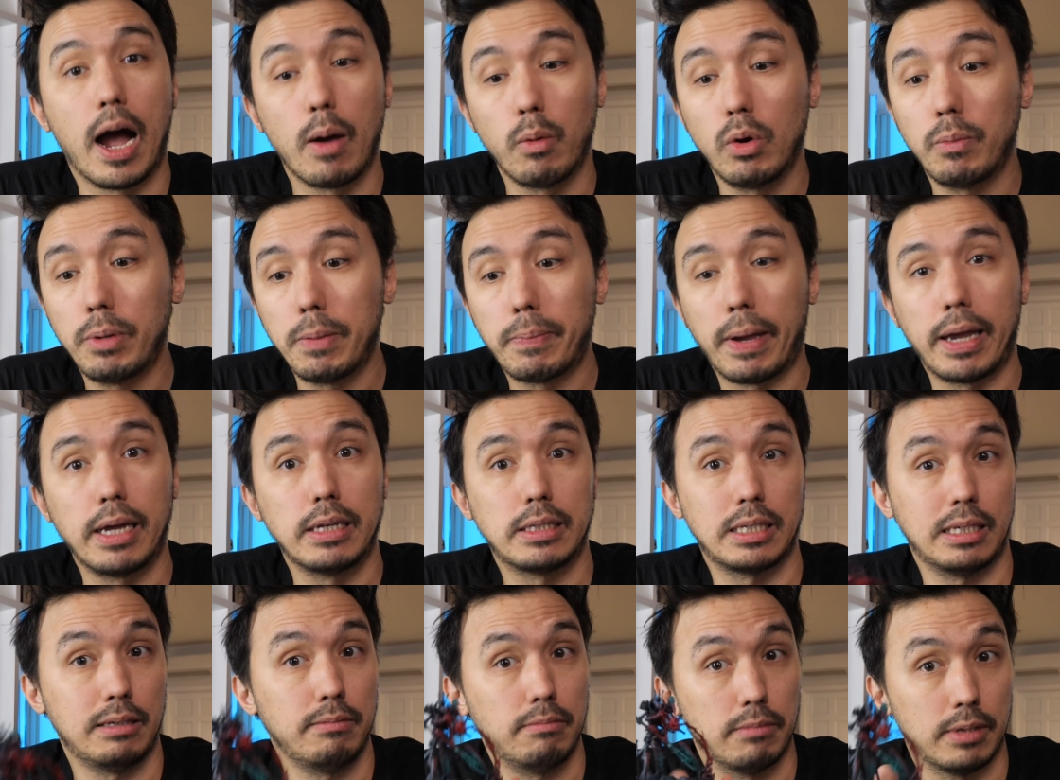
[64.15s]
I will be
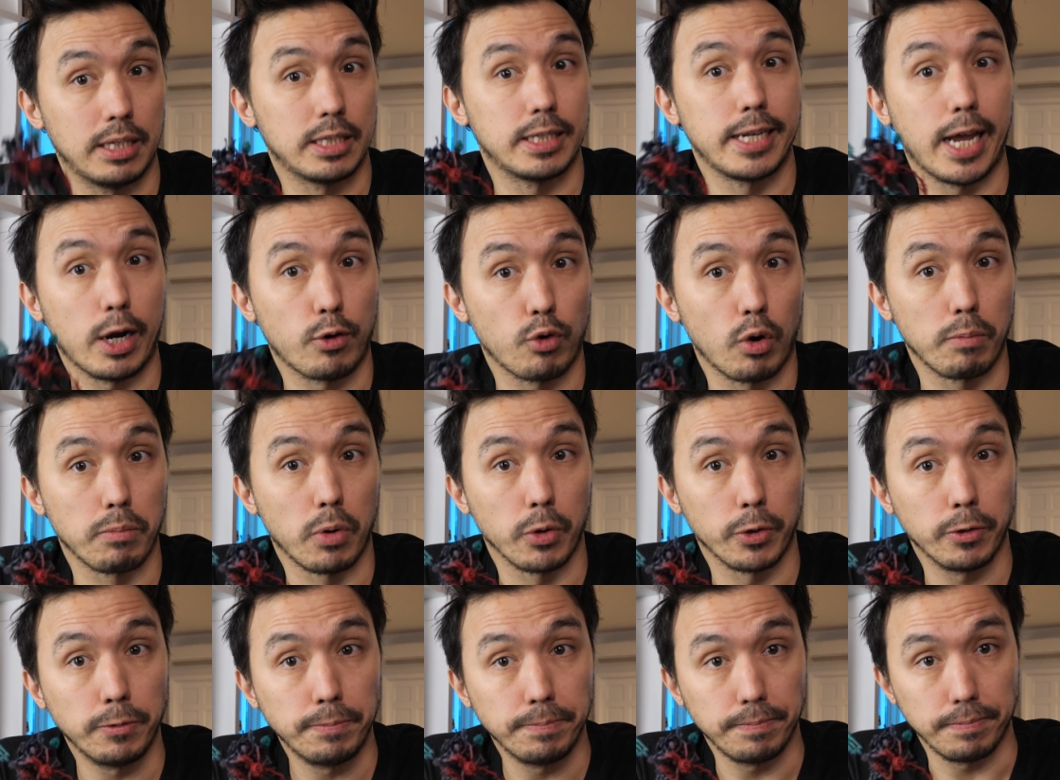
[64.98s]
painting this Necron
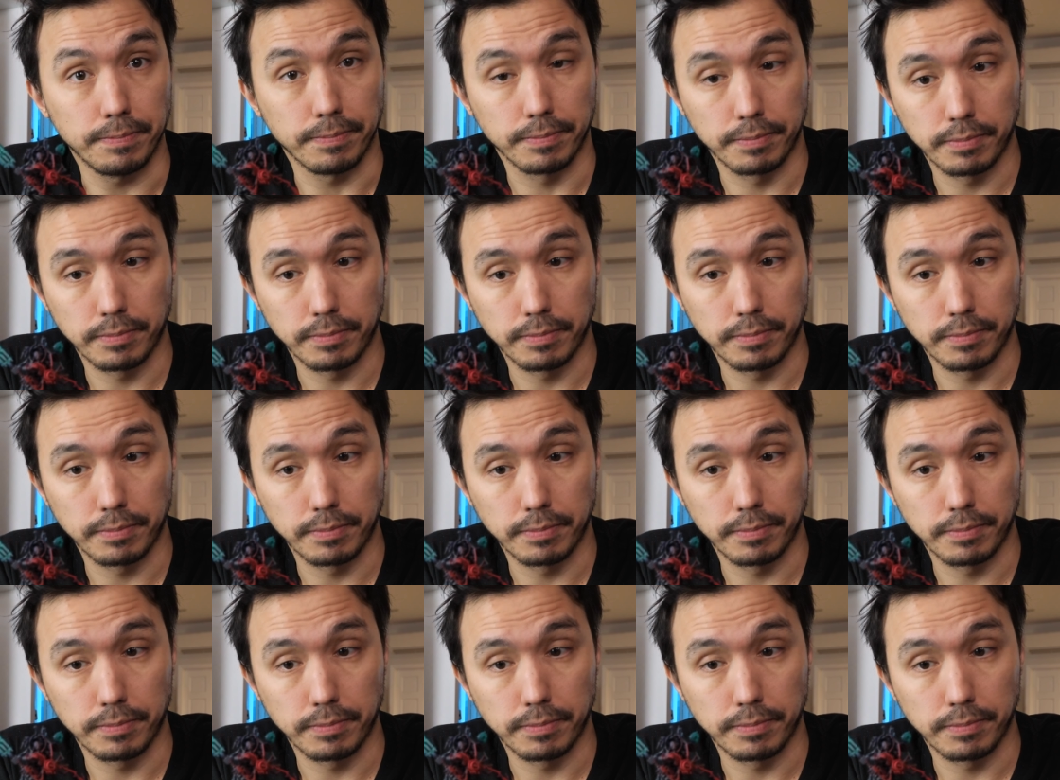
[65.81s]
model.